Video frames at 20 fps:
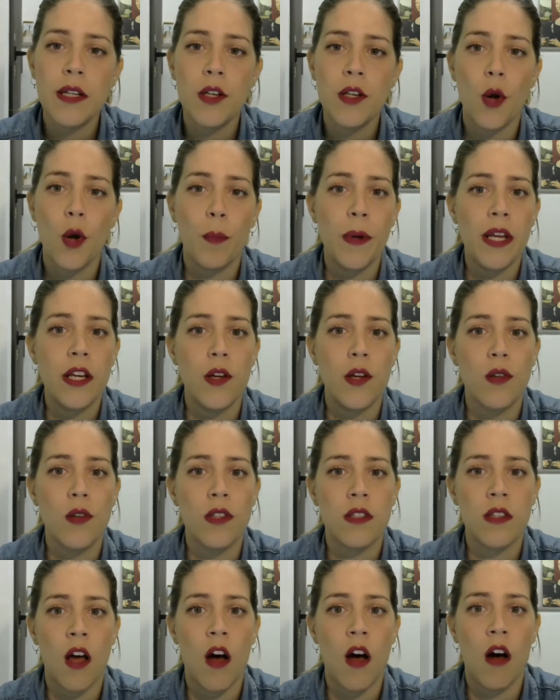
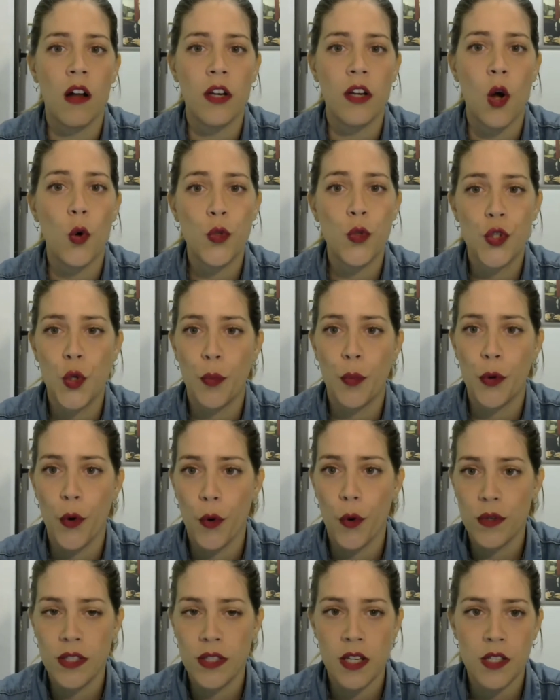opinions on
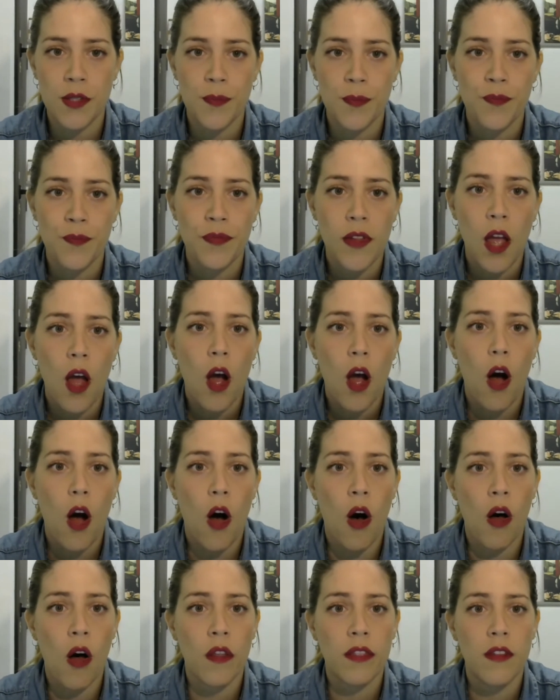osteoporosis.
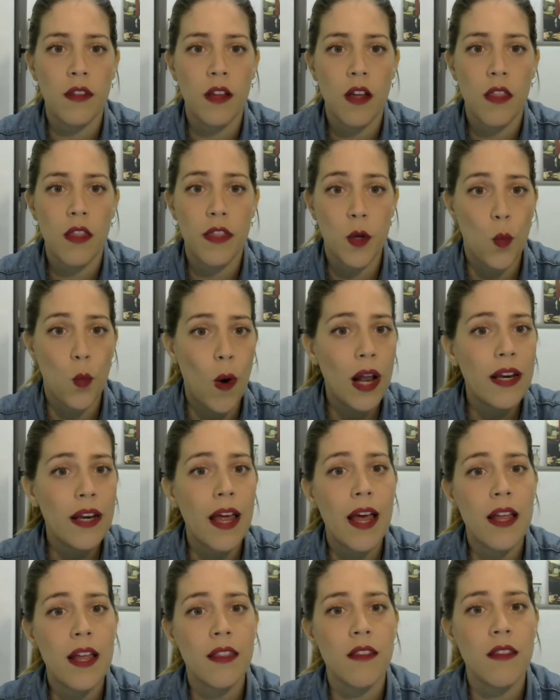On the one
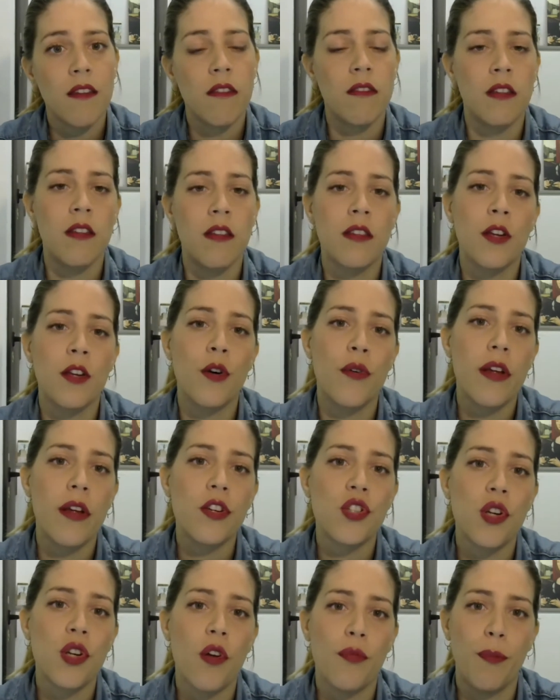hand, the
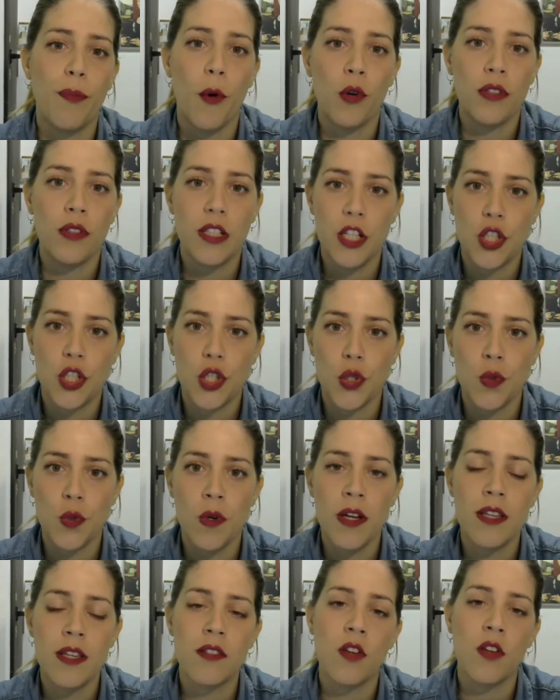deterioration of bone tissue
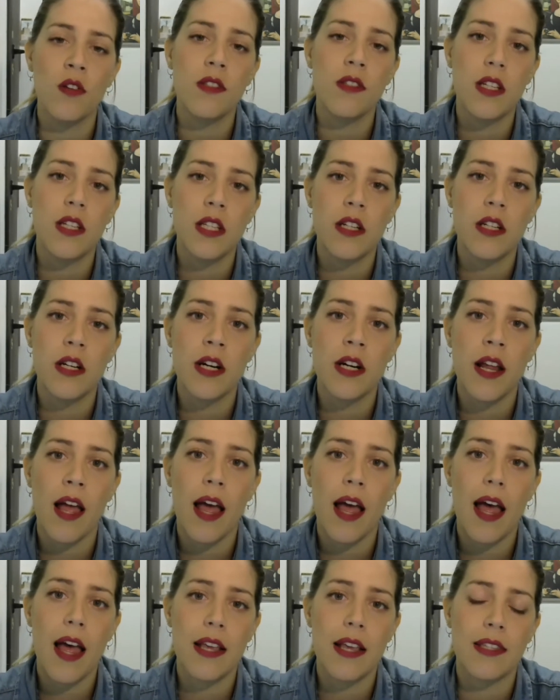is considered
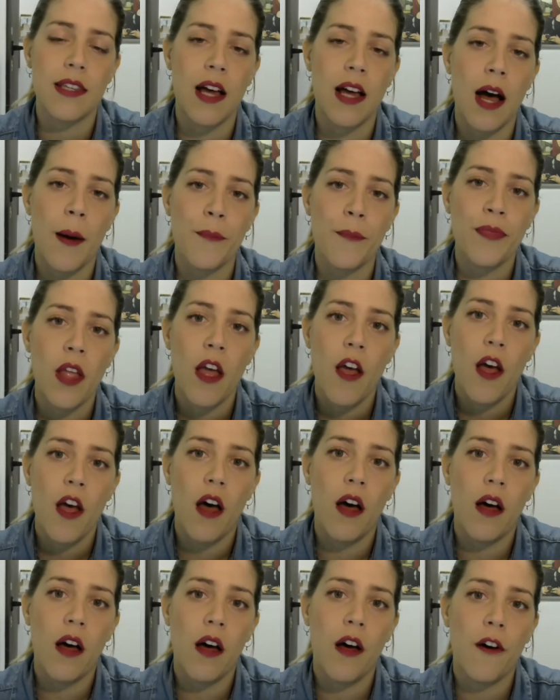as
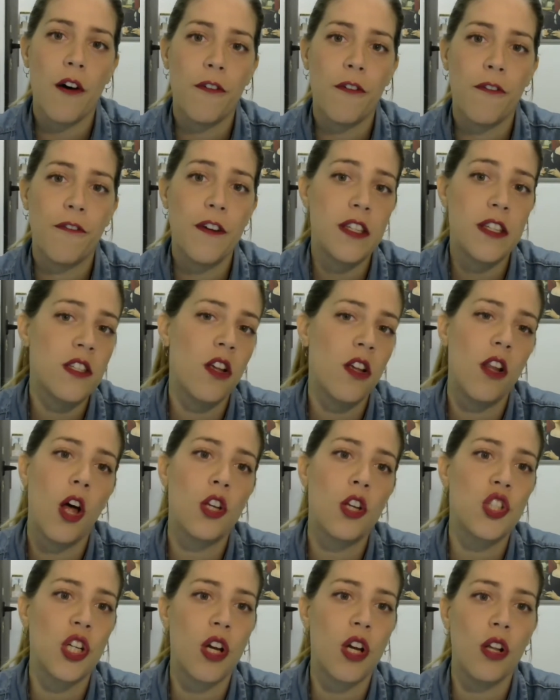a
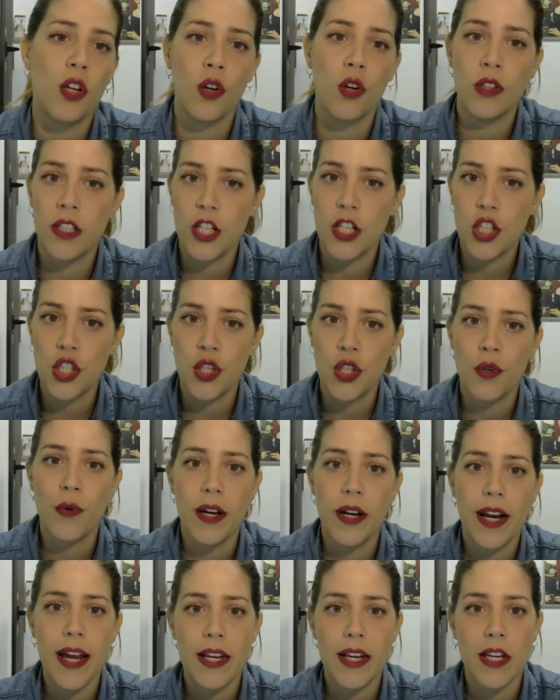physiological condition
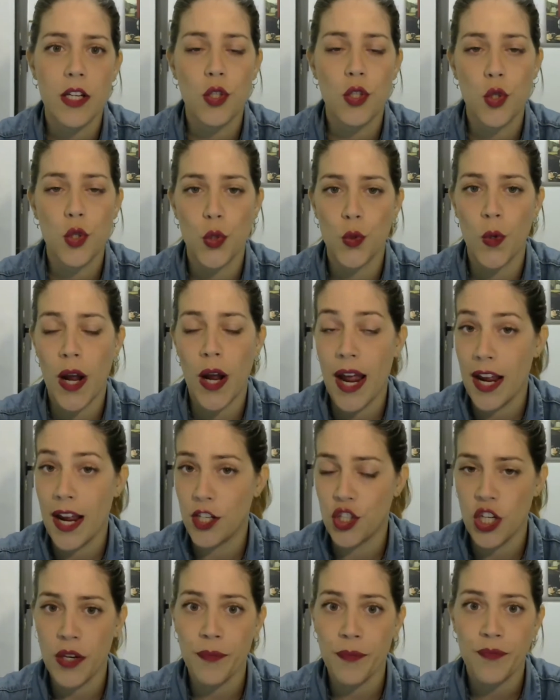related to
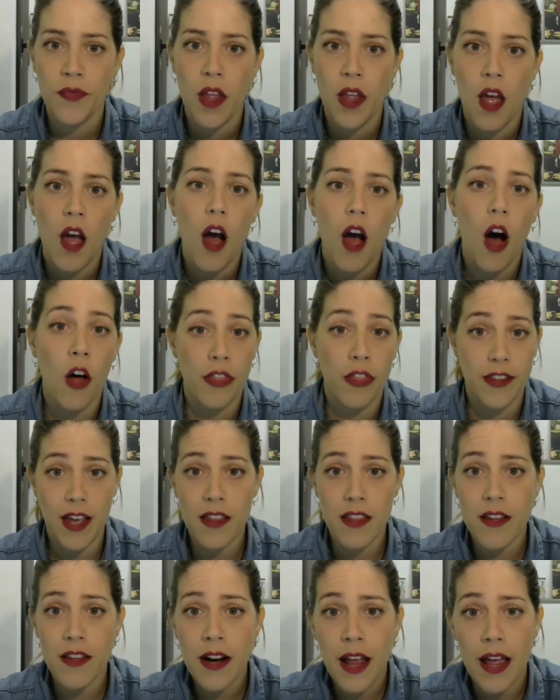aging. On the
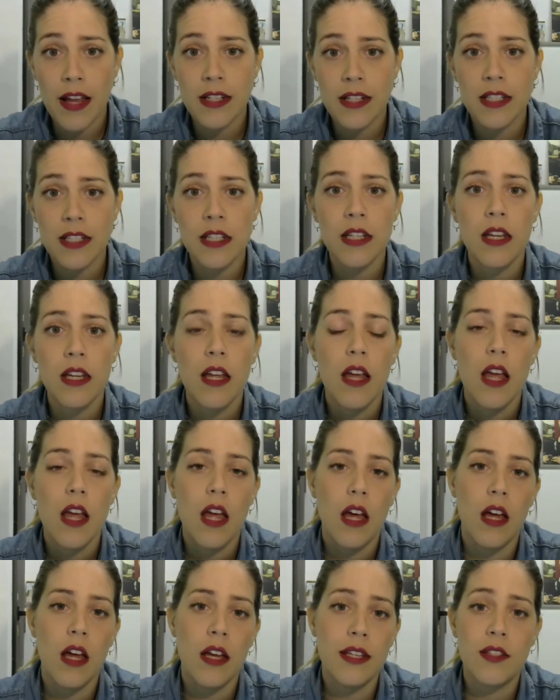other hand,
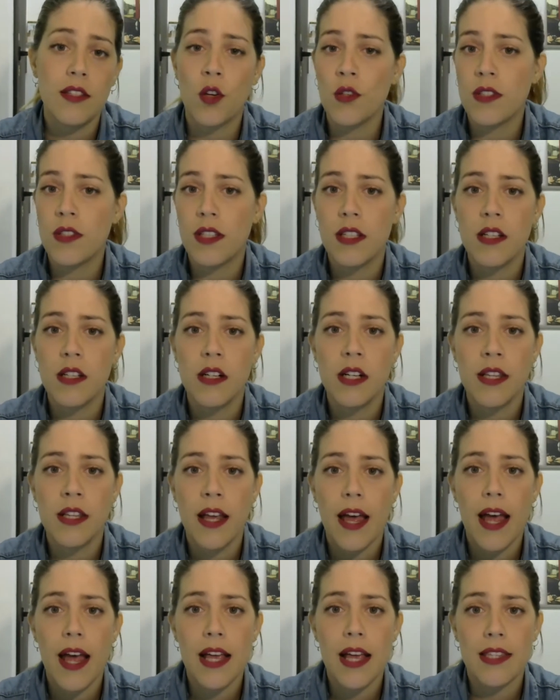it's considered
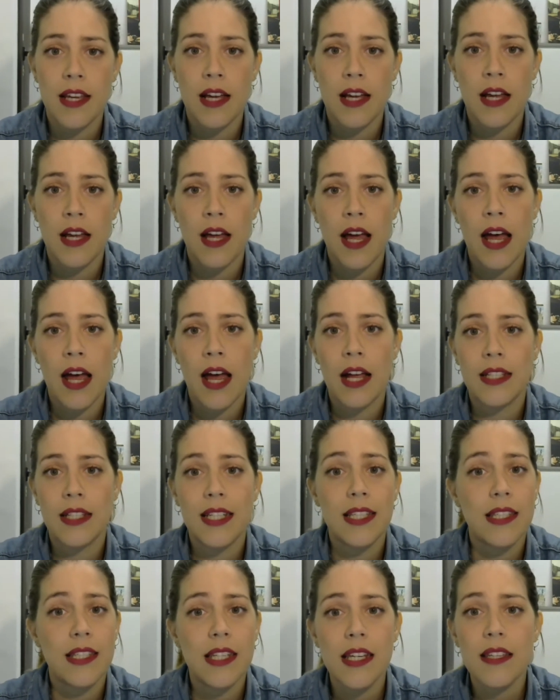as a
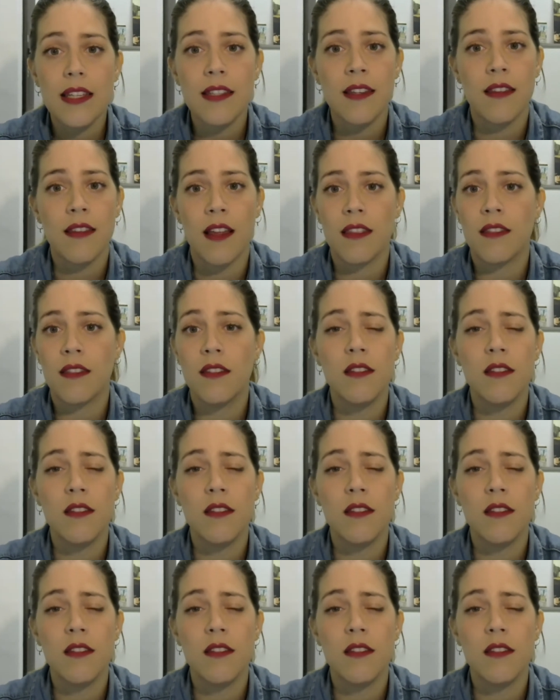disease that